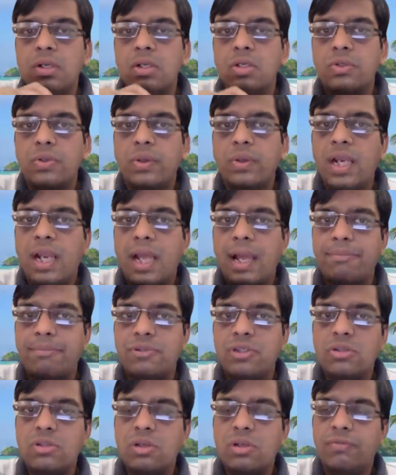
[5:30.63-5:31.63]
So in
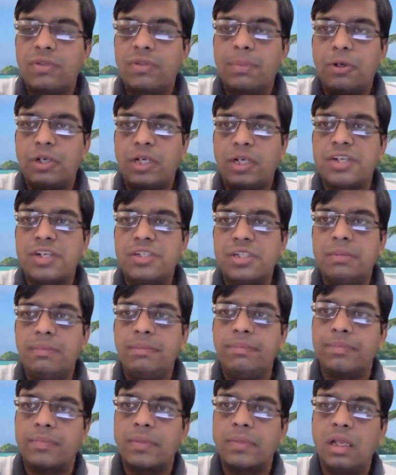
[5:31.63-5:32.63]
absence of the
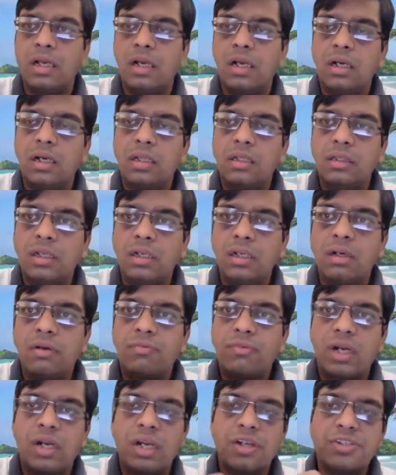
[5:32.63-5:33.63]
potassium, the nerve
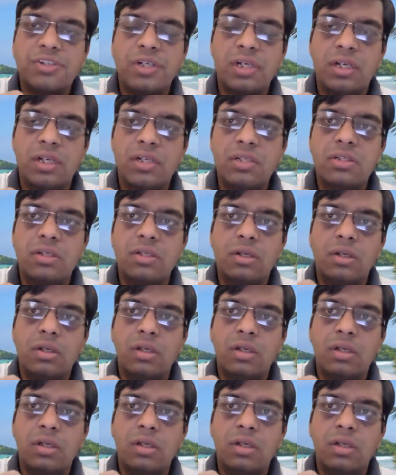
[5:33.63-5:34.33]
conduction is